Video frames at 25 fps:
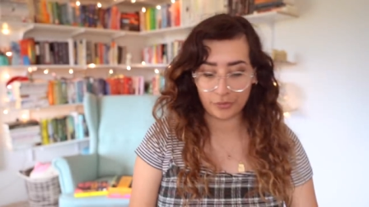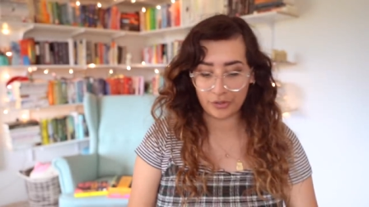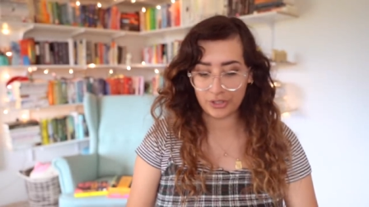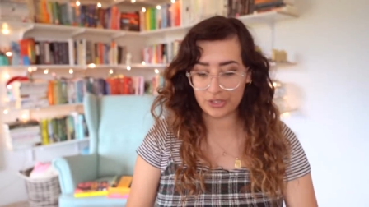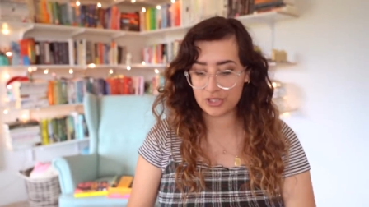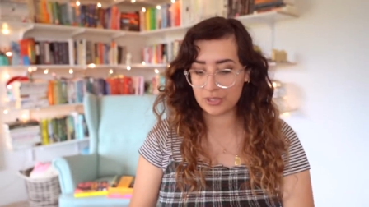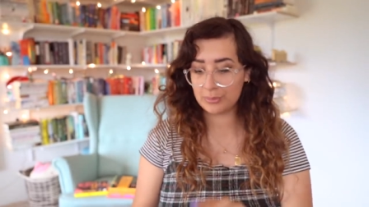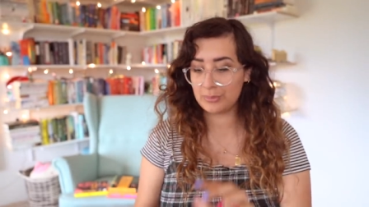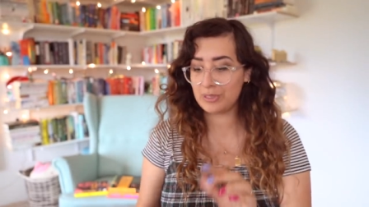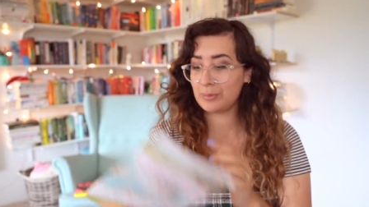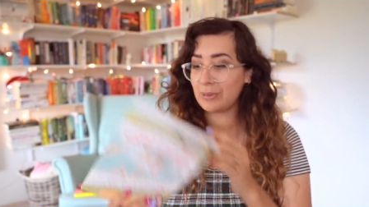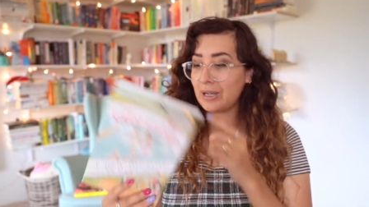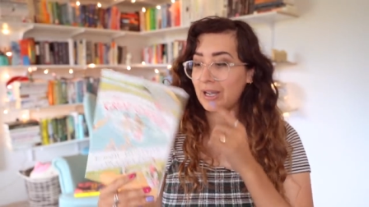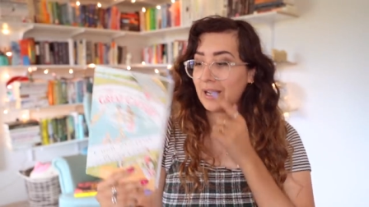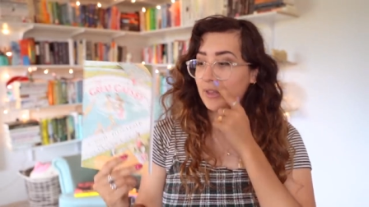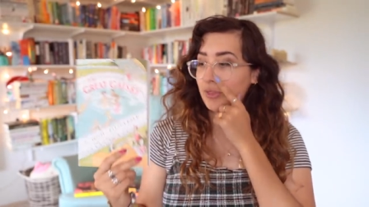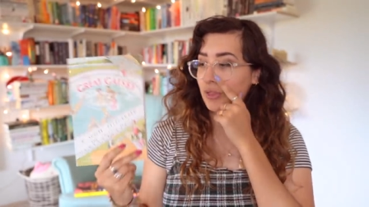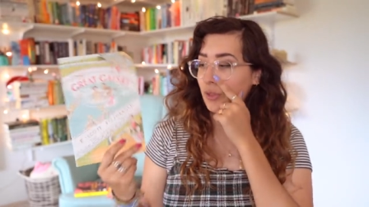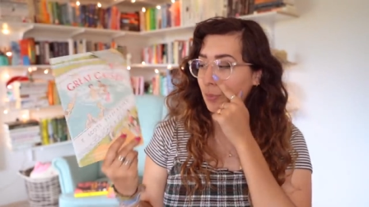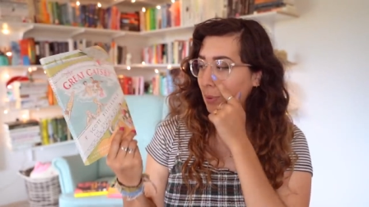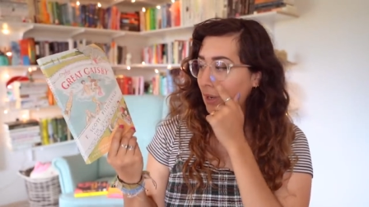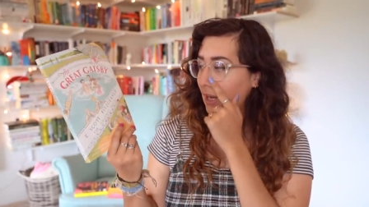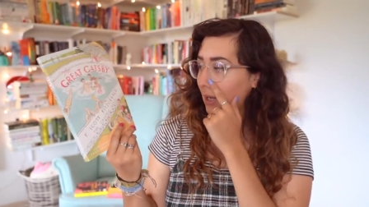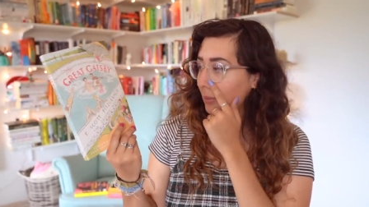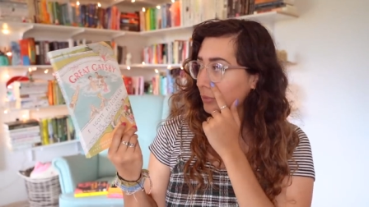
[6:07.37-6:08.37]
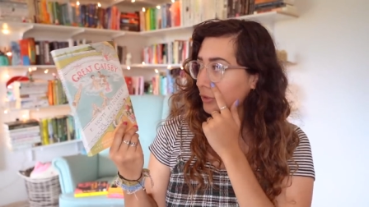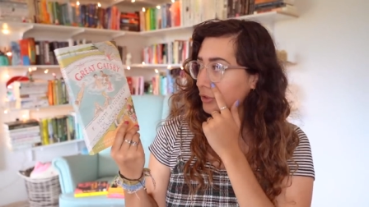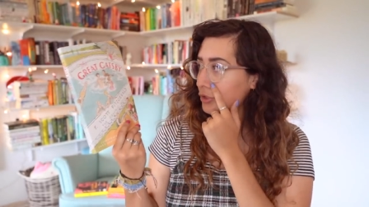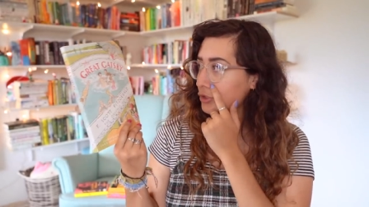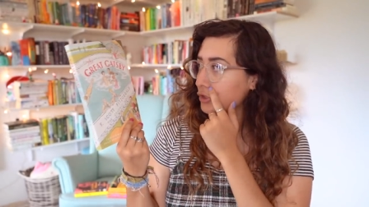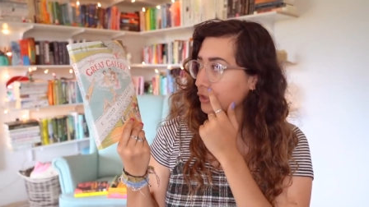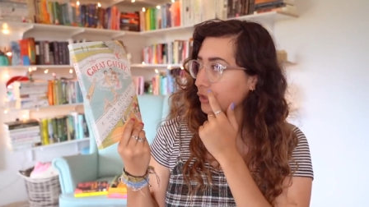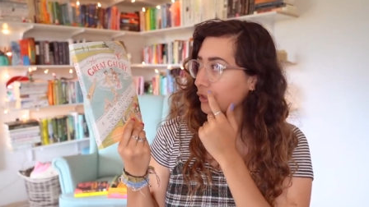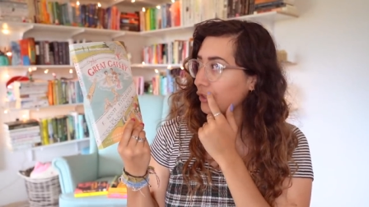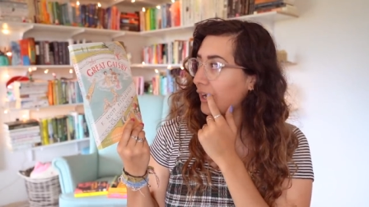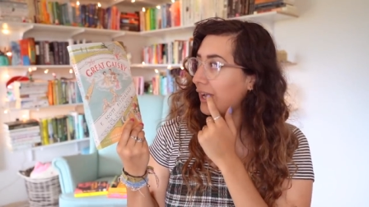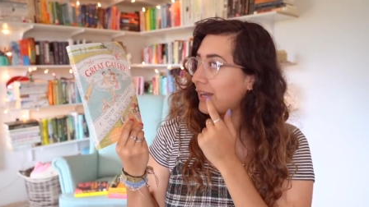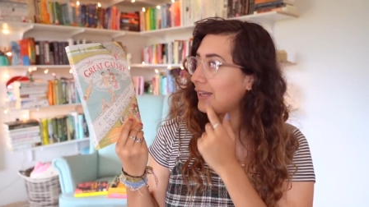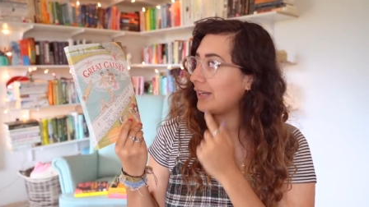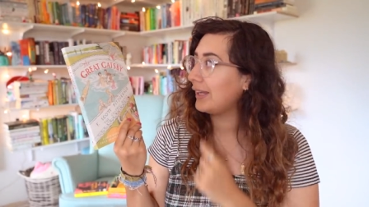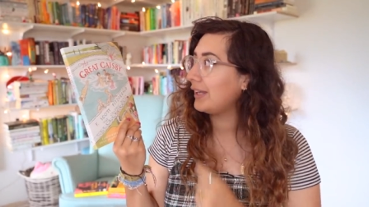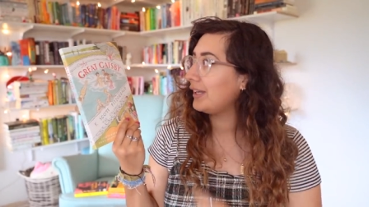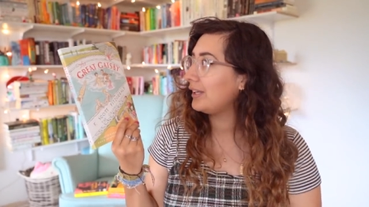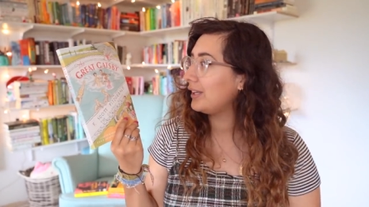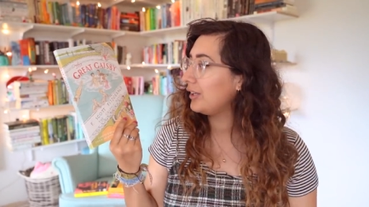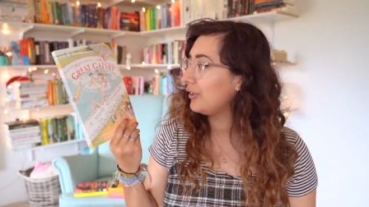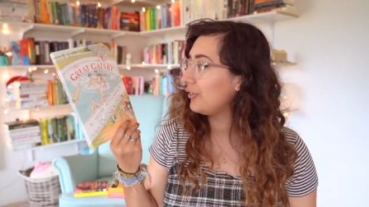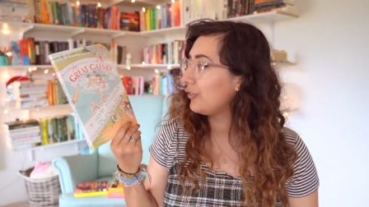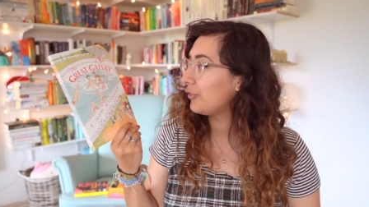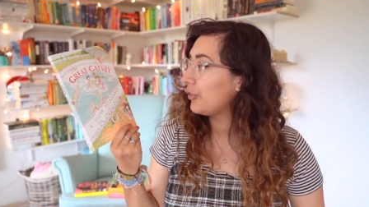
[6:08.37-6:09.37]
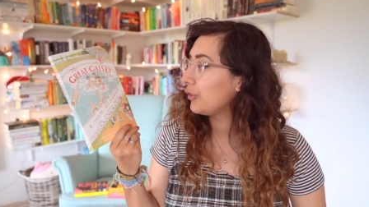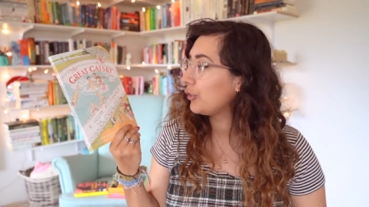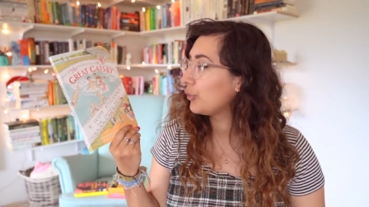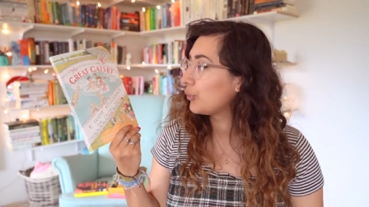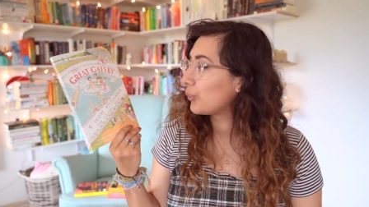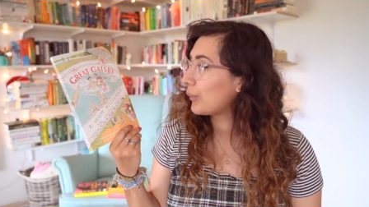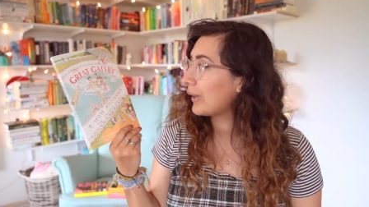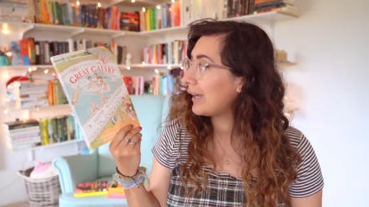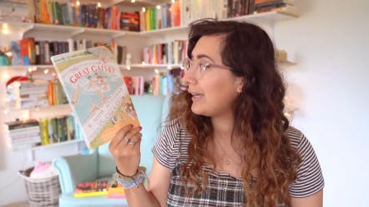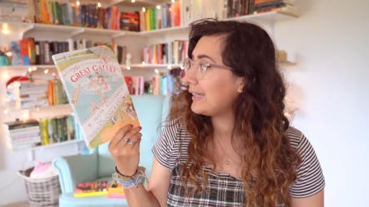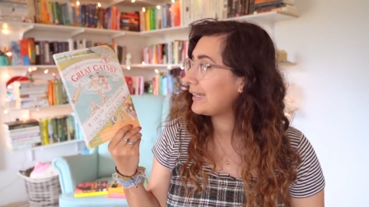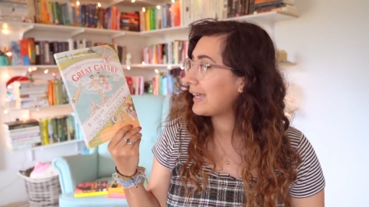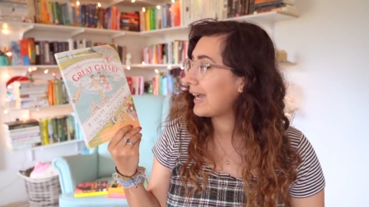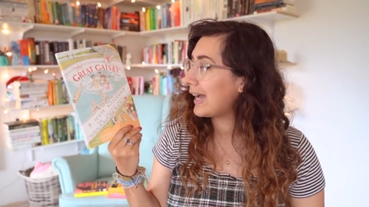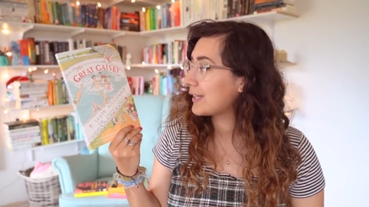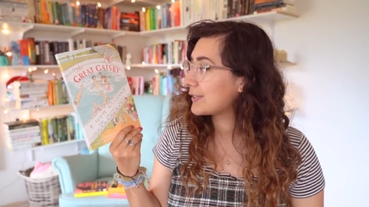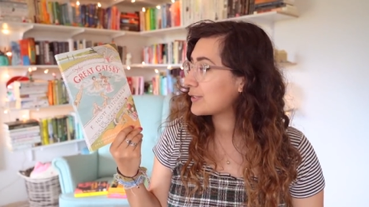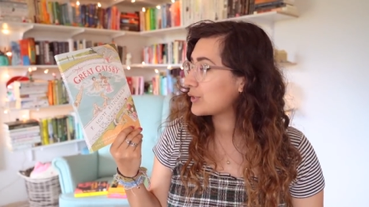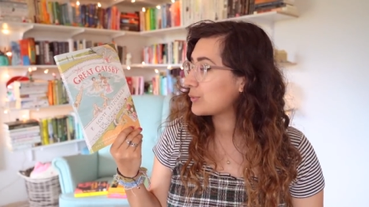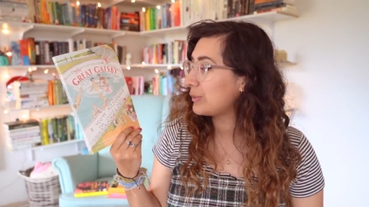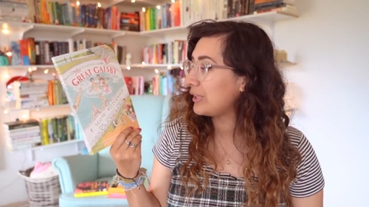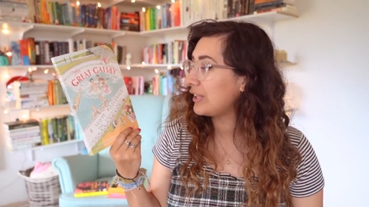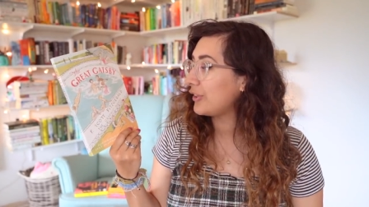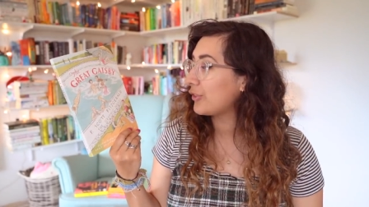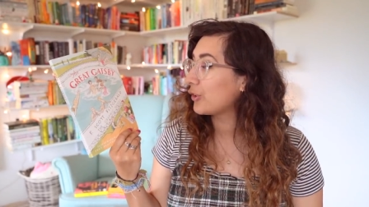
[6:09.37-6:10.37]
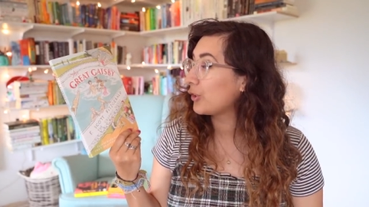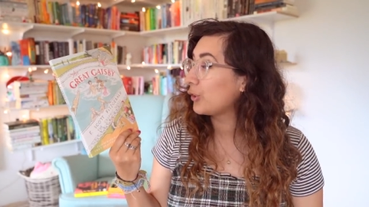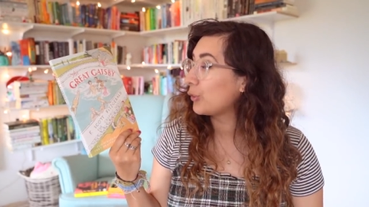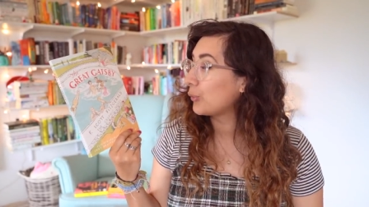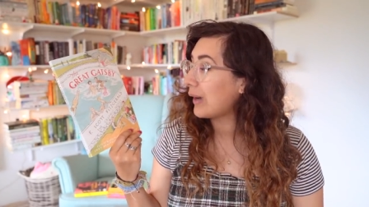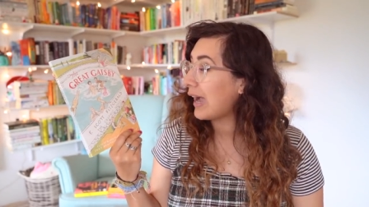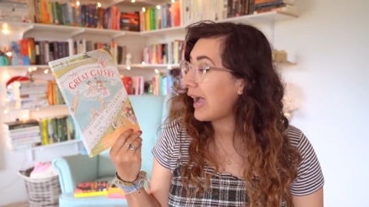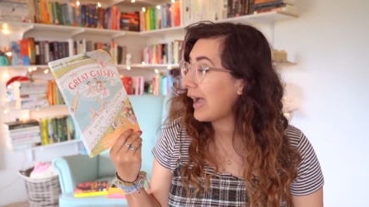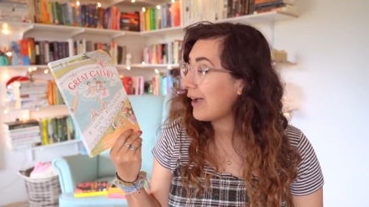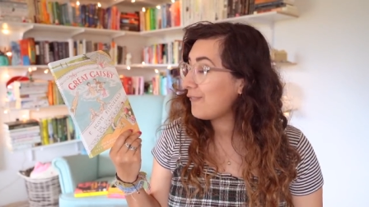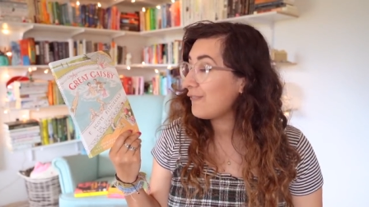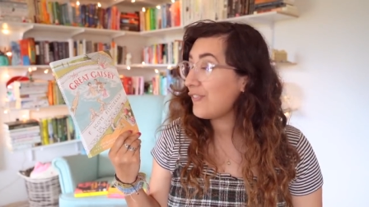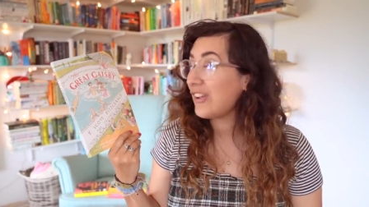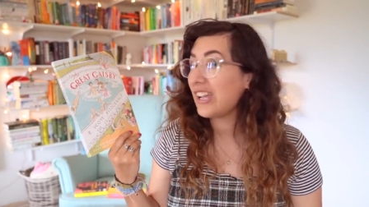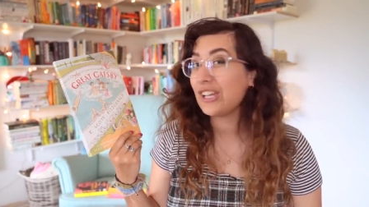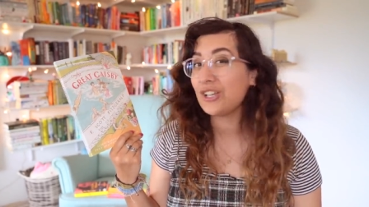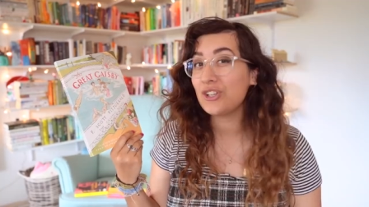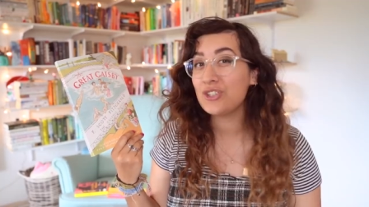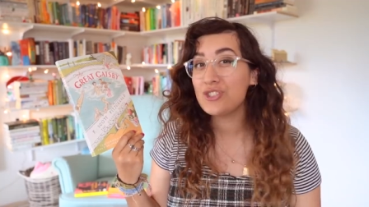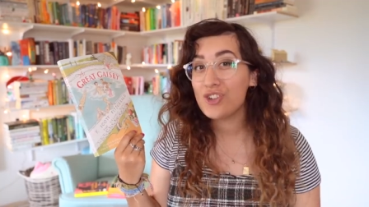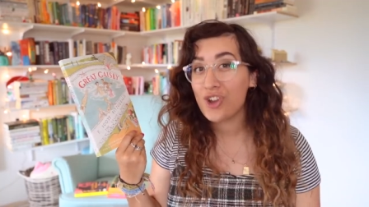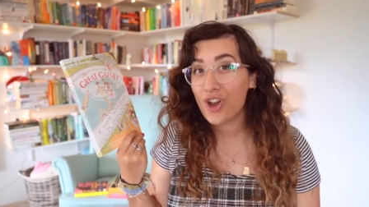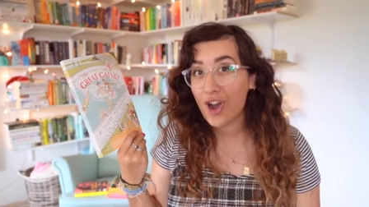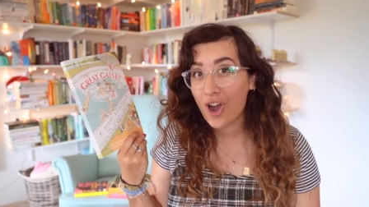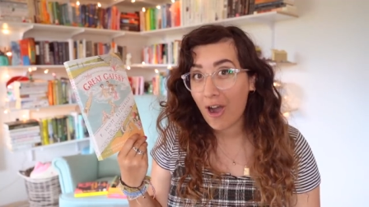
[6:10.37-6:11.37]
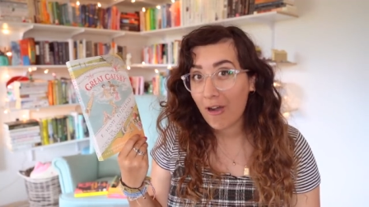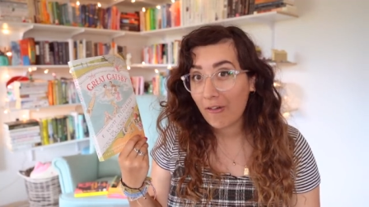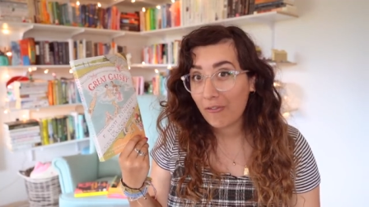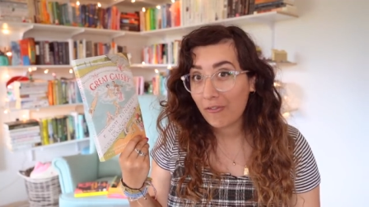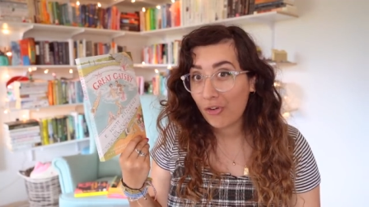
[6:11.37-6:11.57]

sent to me by the publisher, and it is The Great Gatsby, the graphic novel.